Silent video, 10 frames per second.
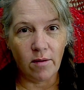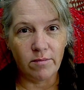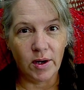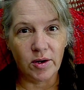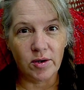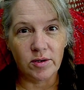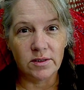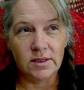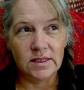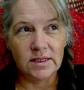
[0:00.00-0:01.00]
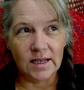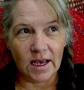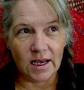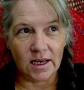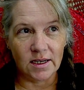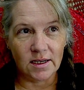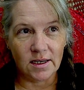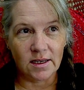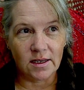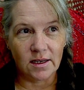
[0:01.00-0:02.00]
mosaic,